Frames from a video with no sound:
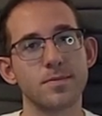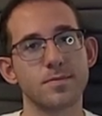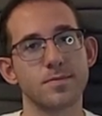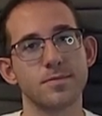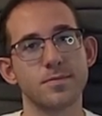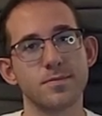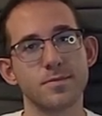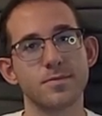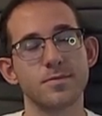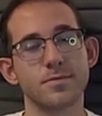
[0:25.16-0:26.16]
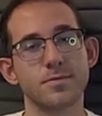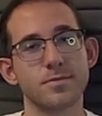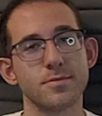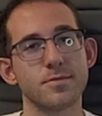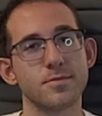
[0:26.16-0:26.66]

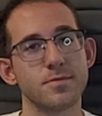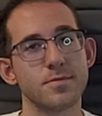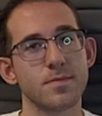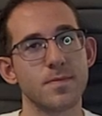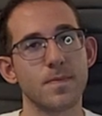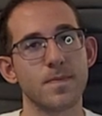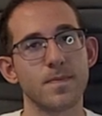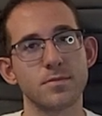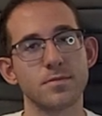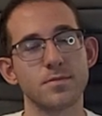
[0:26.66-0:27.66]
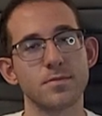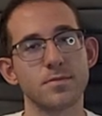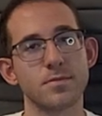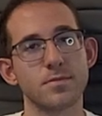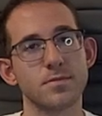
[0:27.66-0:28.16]

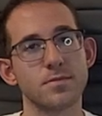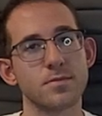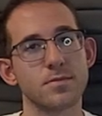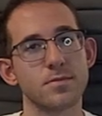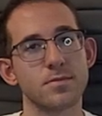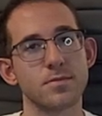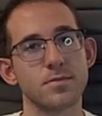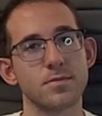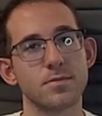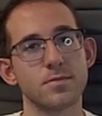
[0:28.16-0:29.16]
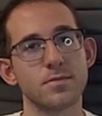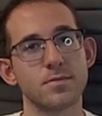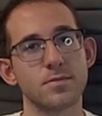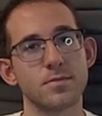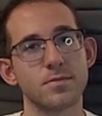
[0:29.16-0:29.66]

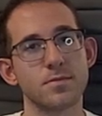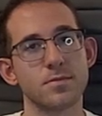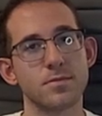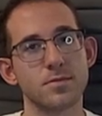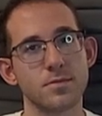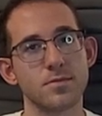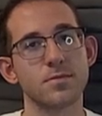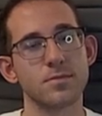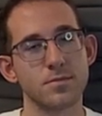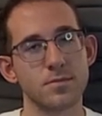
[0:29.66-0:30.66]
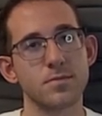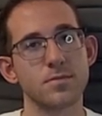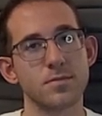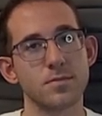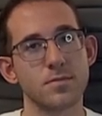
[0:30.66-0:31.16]

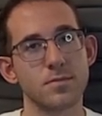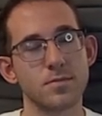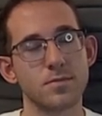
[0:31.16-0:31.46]
The person shown says nothing.